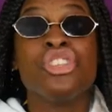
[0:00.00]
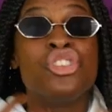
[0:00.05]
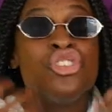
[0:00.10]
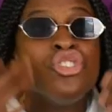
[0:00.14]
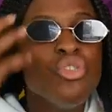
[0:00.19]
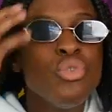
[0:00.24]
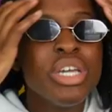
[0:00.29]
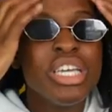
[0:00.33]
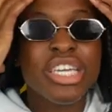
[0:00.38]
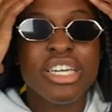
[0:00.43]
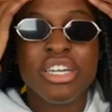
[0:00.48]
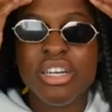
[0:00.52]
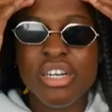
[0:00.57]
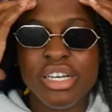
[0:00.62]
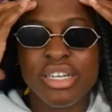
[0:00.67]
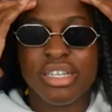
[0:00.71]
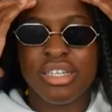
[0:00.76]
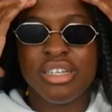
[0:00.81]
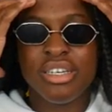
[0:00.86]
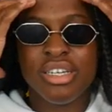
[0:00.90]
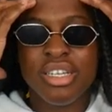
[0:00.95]
I knew he
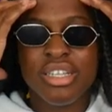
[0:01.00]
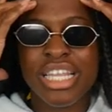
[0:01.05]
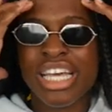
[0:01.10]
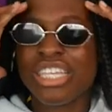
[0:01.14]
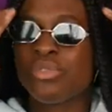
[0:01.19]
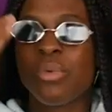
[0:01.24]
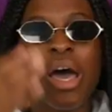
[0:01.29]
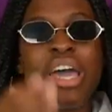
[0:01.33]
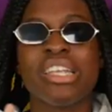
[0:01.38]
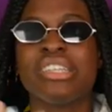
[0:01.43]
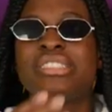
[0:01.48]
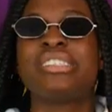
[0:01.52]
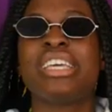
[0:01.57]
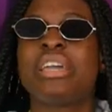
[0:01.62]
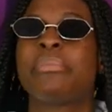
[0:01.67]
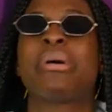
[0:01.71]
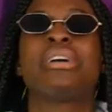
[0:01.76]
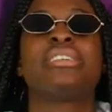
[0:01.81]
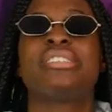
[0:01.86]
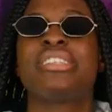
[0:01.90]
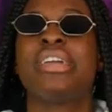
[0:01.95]
could. That's why I didn't
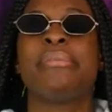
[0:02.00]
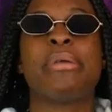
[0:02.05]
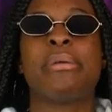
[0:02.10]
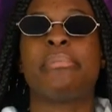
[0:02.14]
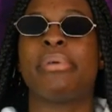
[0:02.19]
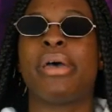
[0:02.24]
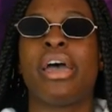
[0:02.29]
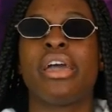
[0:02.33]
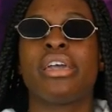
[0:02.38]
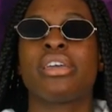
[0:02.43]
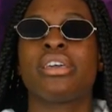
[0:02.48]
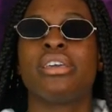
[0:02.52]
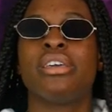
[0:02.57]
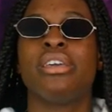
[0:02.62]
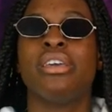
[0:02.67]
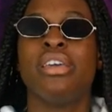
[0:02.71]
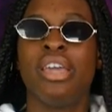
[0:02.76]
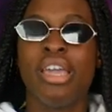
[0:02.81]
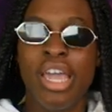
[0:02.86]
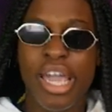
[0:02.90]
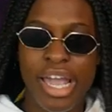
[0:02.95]
take my statement back.
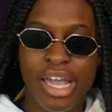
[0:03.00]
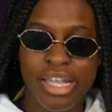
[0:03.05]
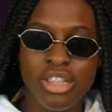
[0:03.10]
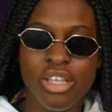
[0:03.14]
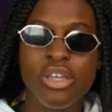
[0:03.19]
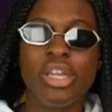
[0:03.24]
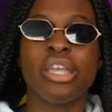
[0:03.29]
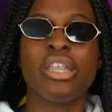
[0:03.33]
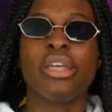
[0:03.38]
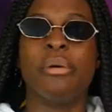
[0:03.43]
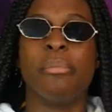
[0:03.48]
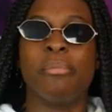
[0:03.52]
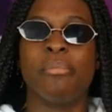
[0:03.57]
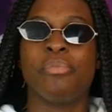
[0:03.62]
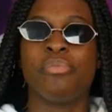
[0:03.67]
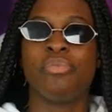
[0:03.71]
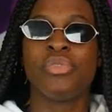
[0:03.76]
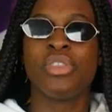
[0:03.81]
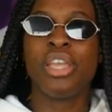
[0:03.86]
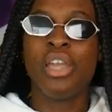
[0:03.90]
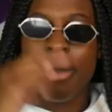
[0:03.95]
And look at him,
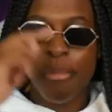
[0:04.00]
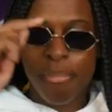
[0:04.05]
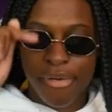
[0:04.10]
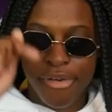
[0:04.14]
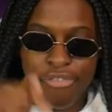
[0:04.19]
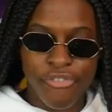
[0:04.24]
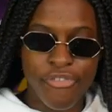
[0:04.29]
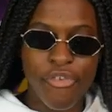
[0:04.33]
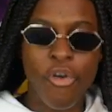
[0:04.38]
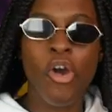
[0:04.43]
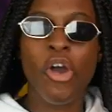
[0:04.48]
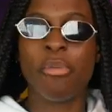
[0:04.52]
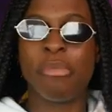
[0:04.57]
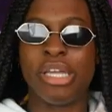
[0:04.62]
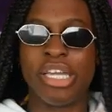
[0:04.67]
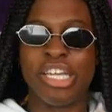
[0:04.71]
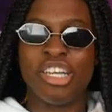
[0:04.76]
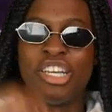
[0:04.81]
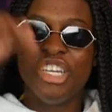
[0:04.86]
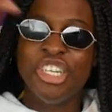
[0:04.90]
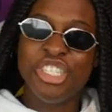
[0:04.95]

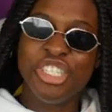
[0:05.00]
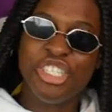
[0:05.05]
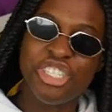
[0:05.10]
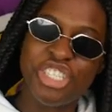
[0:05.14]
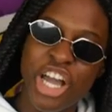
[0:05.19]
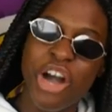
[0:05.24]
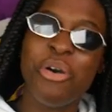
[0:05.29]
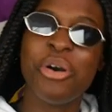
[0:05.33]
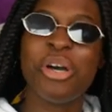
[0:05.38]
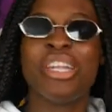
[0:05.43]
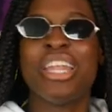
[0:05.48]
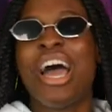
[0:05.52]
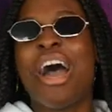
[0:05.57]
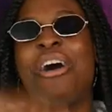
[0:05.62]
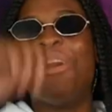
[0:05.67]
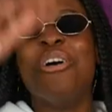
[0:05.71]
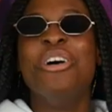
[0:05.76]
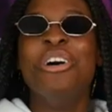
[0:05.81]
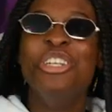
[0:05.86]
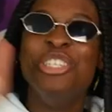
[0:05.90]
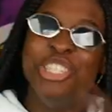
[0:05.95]
performing, showing
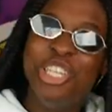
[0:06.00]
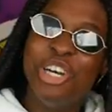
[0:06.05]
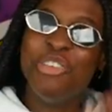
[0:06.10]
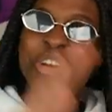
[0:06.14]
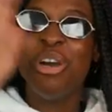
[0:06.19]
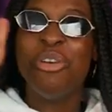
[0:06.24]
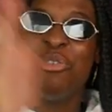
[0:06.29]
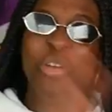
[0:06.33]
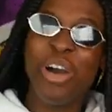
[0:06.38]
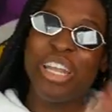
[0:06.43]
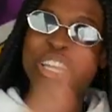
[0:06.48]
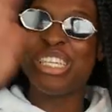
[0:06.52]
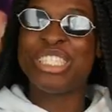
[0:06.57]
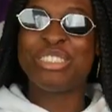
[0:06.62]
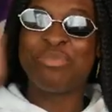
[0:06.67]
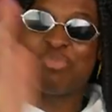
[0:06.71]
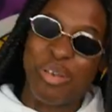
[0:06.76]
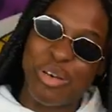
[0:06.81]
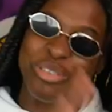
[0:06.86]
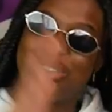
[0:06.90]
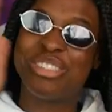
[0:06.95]
out, doing what
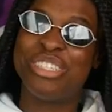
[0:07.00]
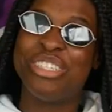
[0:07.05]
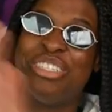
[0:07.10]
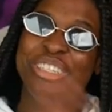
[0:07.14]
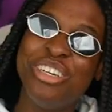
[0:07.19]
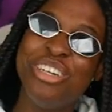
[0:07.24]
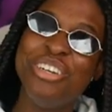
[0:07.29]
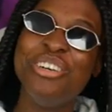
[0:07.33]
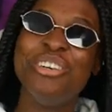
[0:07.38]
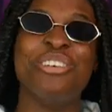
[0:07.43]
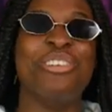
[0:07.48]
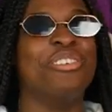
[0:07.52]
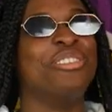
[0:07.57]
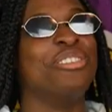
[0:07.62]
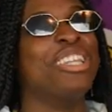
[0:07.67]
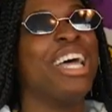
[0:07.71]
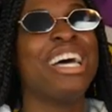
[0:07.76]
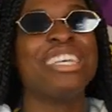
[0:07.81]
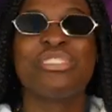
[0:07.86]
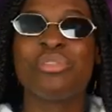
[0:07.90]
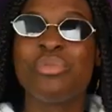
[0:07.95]
he's supposed to
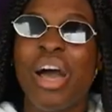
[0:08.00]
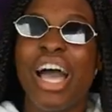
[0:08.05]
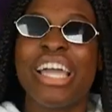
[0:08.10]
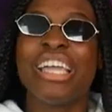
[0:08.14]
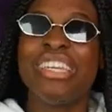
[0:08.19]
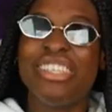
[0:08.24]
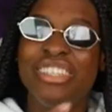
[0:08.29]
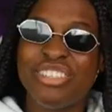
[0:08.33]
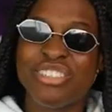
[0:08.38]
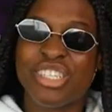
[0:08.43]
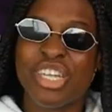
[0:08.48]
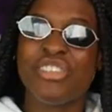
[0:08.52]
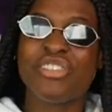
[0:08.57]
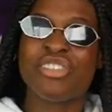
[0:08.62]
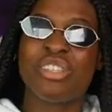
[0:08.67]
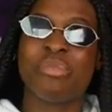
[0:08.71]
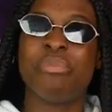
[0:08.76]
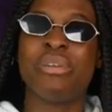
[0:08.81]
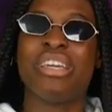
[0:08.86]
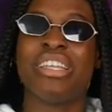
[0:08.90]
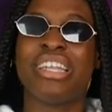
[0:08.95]
do. That's why he
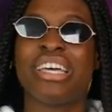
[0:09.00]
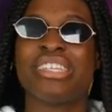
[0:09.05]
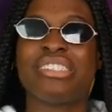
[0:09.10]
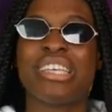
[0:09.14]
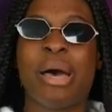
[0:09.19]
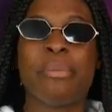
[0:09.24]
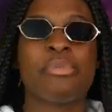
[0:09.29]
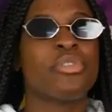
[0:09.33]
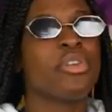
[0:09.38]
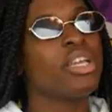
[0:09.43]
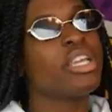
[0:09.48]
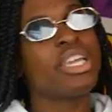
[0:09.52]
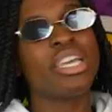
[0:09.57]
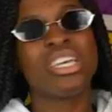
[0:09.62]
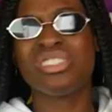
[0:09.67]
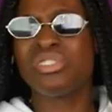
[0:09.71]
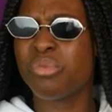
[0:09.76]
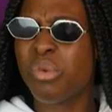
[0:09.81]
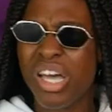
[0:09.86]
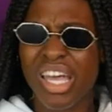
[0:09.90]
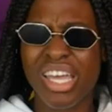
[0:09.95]
deserves to be in that top three. And
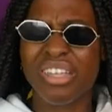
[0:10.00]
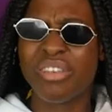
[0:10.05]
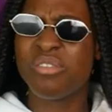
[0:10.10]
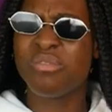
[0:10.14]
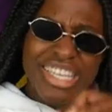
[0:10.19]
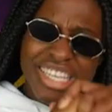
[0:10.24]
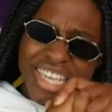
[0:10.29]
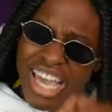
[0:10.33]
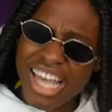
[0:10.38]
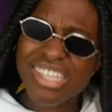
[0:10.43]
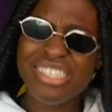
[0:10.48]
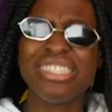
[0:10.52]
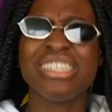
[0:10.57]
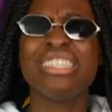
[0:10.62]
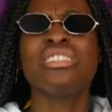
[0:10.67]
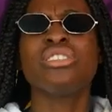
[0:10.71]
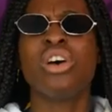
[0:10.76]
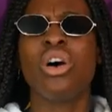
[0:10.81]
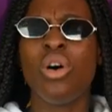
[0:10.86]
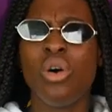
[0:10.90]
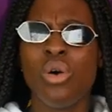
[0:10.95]
guess what? Yes,
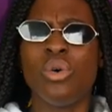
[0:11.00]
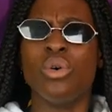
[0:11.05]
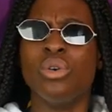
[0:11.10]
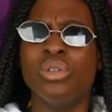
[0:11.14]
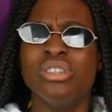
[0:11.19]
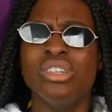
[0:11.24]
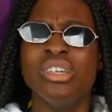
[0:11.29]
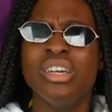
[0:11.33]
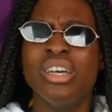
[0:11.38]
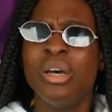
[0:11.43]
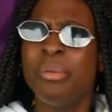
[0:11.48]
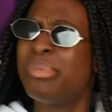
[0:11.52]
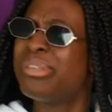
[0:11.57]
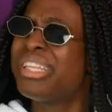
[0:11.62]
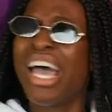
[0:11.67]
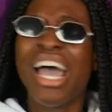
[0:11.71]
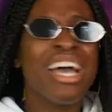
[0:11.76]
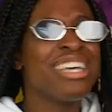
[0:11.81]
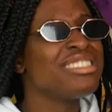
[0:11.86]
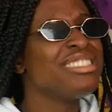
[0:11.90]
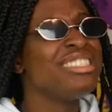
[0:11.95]
he's old.
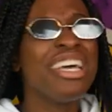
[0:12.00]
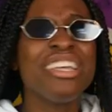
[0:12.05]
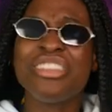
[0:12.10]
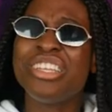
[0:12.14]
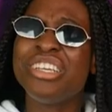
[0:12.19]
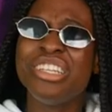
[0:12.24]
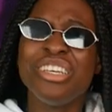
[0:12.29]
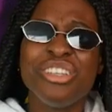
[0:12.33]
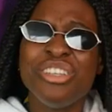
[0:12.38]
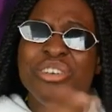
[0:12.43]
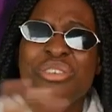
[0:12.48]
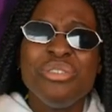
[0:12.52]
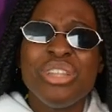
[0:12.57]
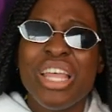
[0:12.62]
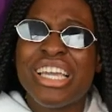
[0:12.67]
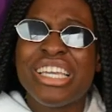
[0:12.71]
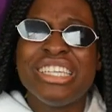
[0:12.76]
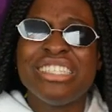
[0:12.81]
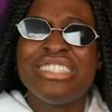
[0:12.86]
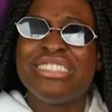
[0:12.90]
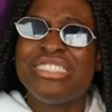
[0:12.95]
That has nothing to do.
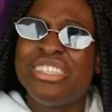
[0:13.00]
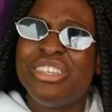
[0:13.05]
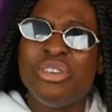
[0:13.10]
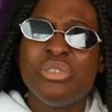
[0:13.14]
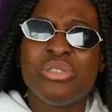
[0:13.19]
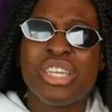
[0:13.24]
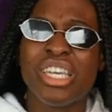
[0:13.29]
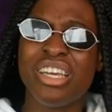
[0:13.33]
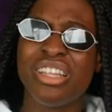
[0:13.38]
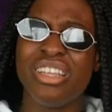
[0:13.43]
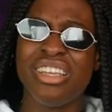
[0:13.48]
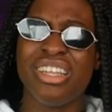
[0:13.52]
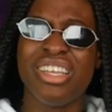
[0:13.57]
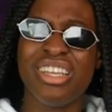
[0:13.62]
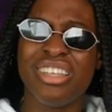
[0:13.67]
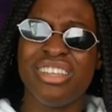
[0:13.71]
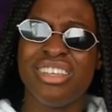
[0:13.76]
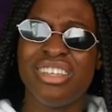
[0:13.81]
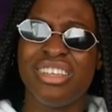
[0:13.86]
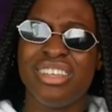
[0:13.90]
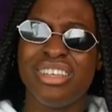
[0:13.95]
Like, he's still killing
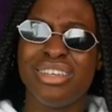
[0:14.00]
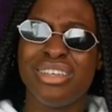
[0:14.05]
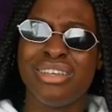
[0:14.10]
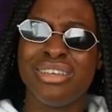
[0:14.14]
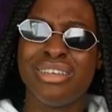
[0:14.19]
it.